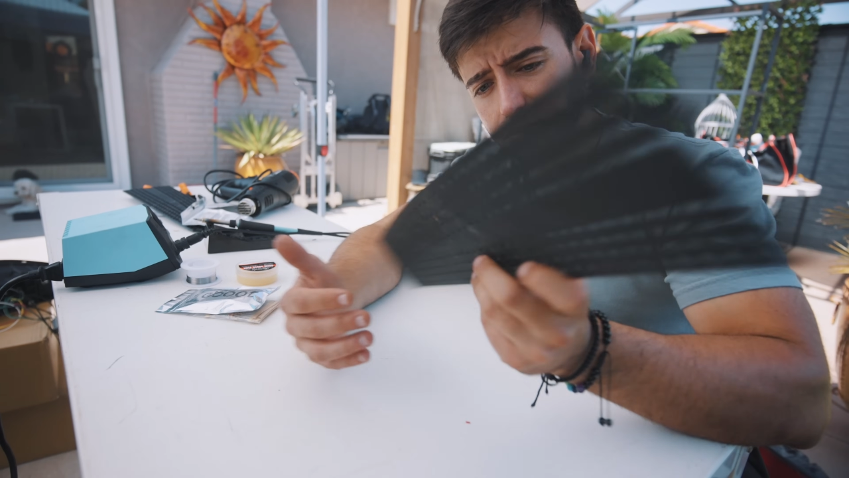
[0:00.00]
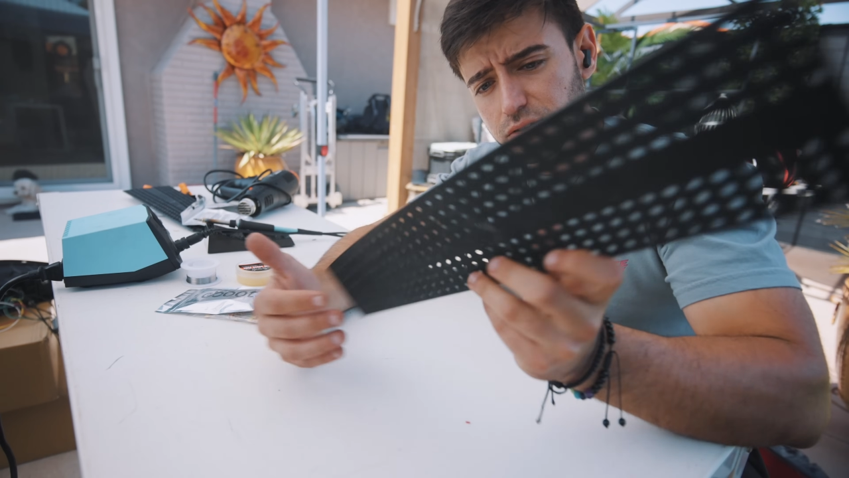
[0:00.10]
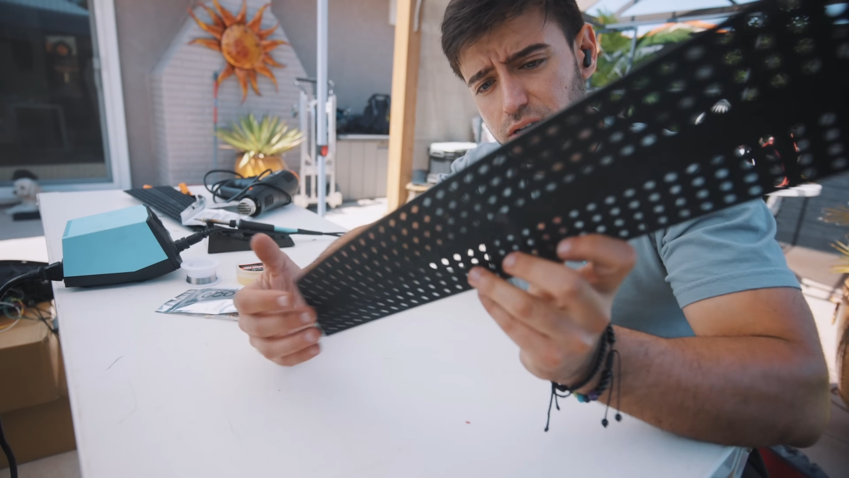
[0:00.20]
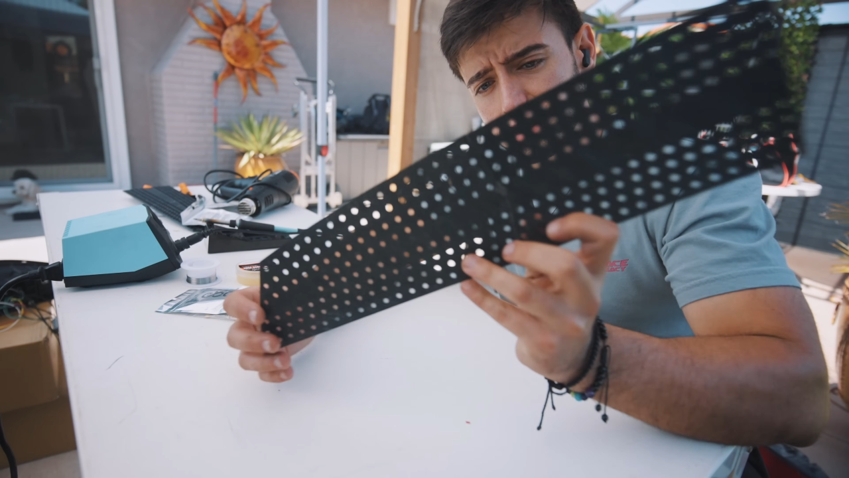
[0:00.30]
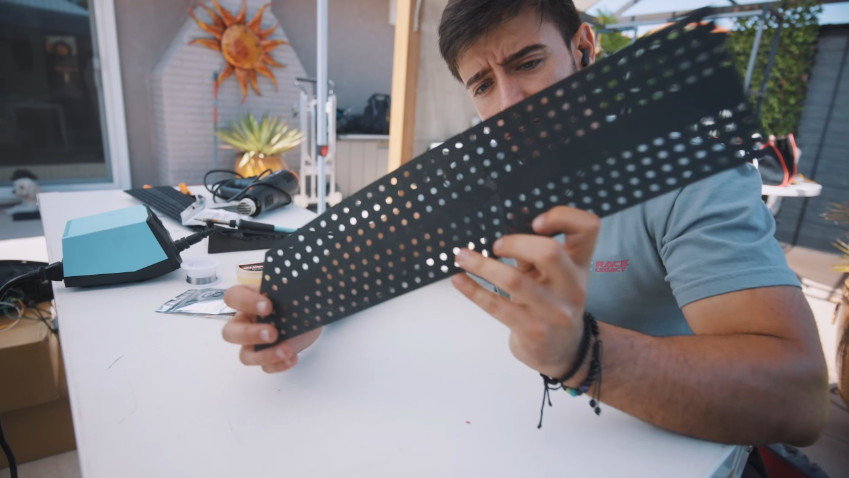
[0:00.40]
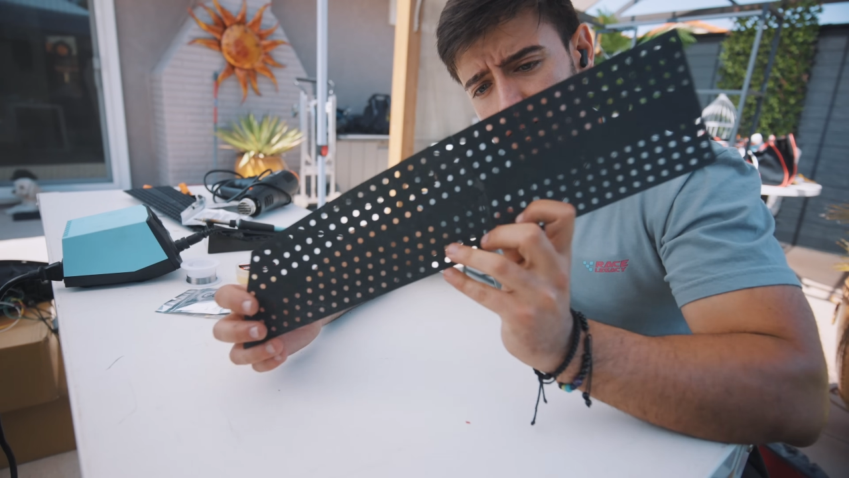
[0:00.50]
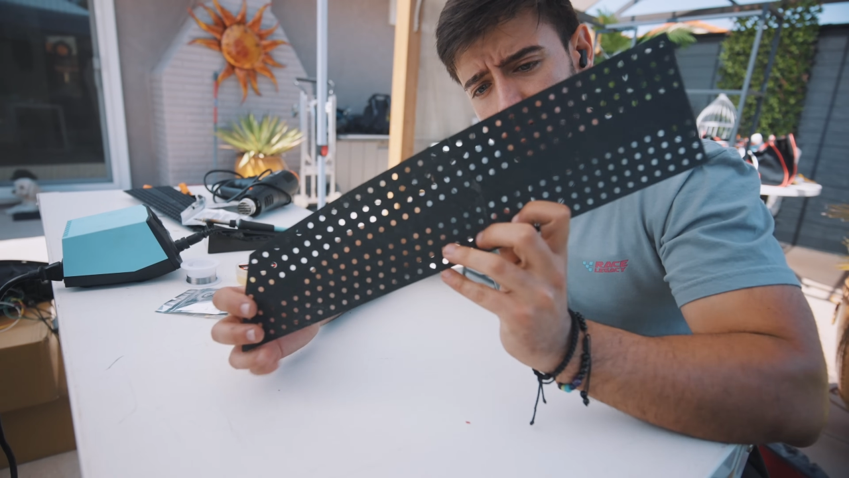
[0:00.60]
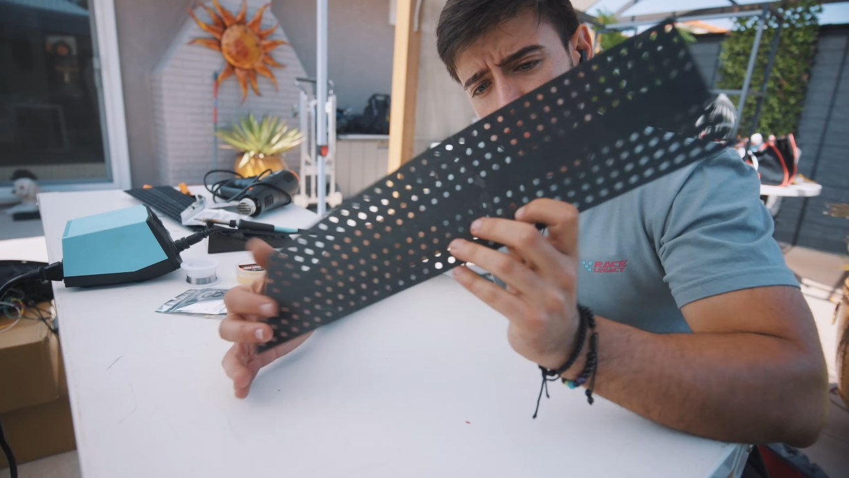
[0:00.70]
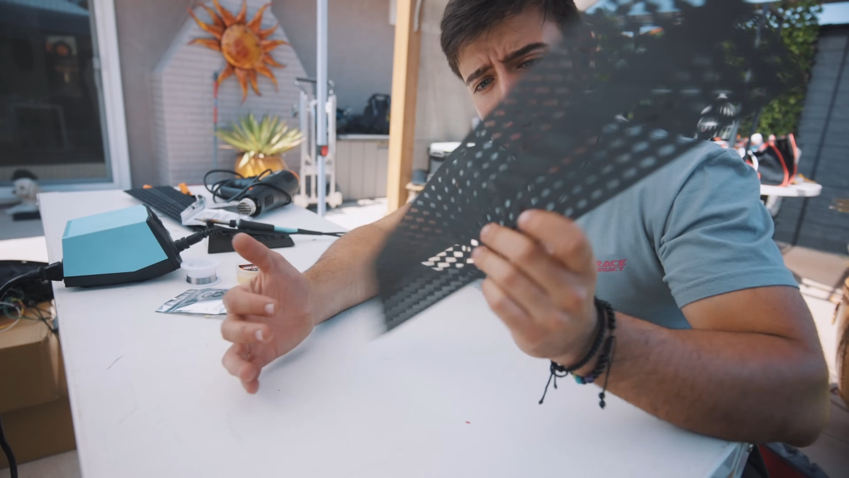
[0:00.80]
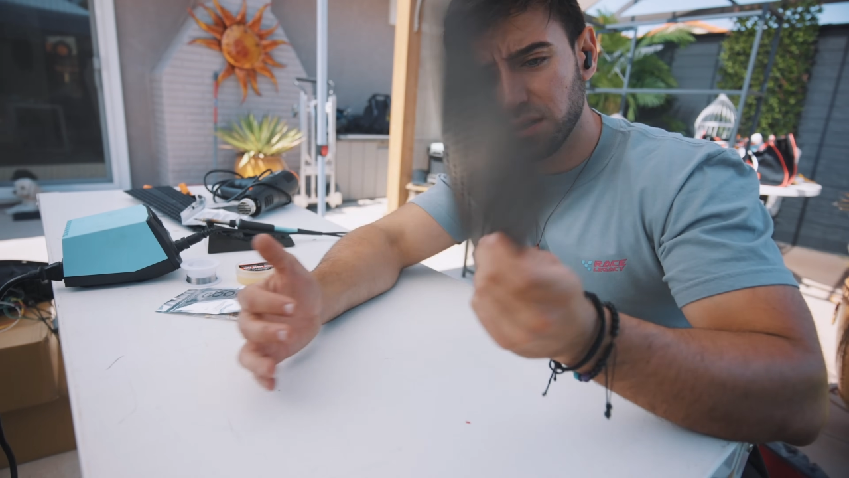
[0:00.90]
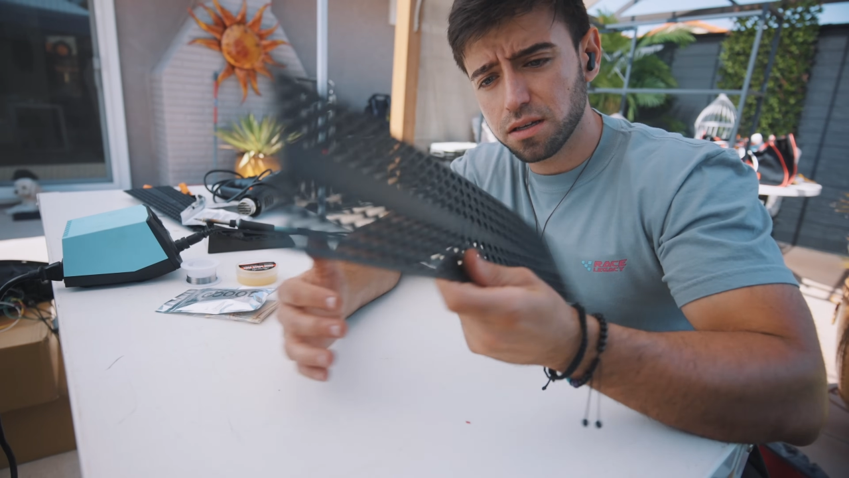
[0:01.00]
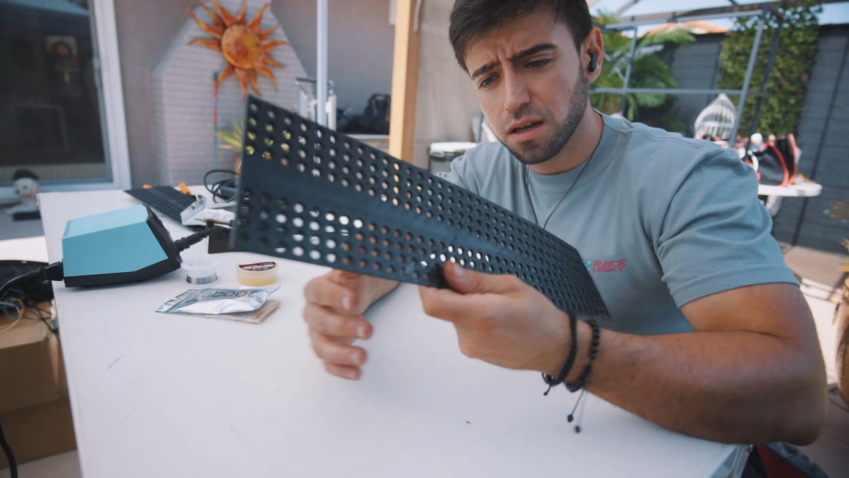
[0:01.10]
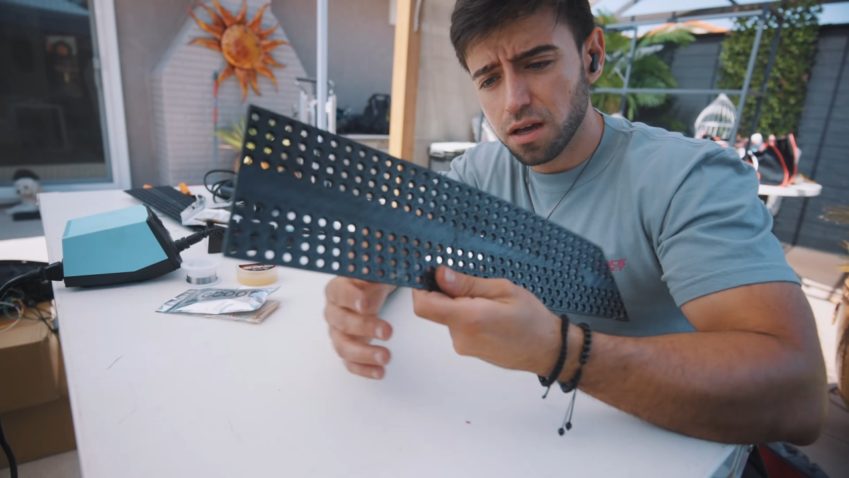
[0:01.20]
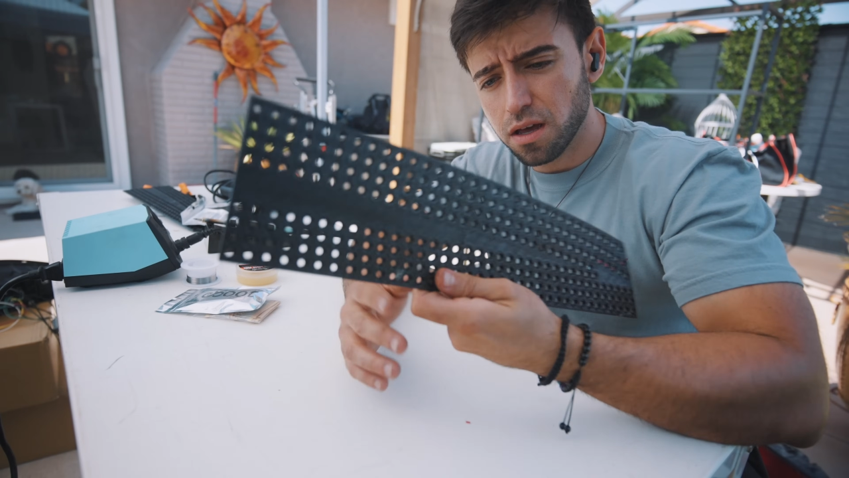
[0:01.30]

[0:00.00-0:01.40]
As you guys can see,